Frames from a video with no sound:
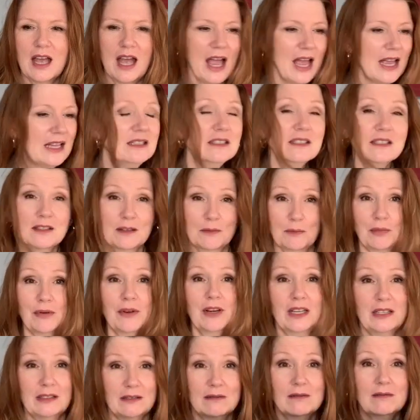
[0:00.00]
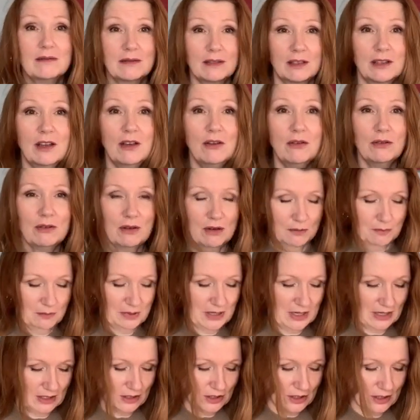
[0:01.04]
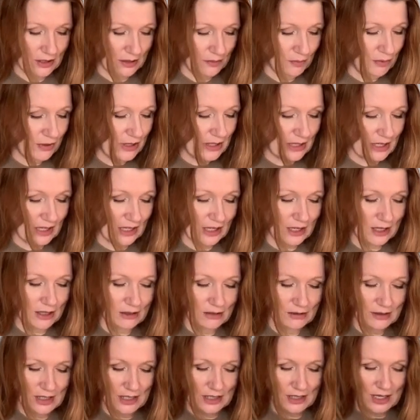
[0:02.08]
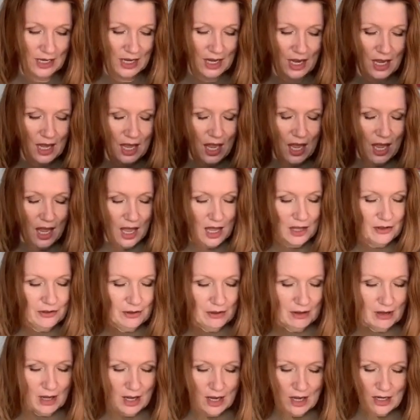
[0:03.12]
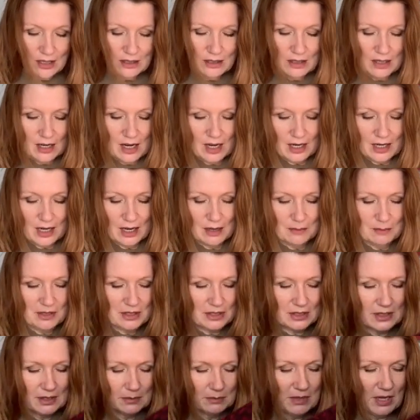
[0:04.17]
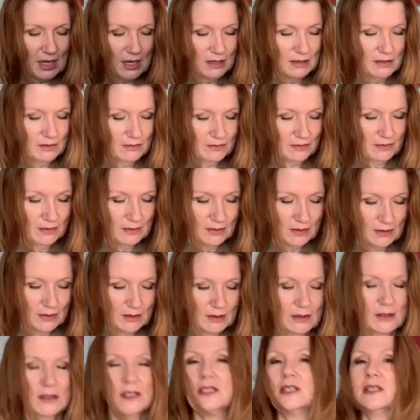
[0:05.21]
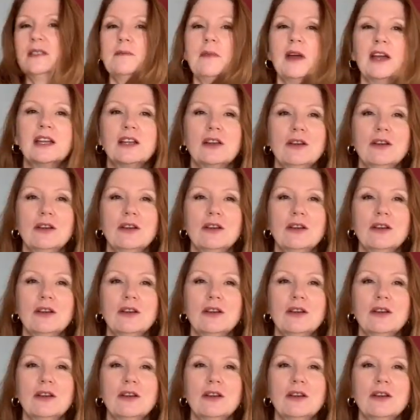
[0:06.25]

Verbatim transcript: and the print, the whole combination, the print included, I thought I look like I'm at some kind of this is my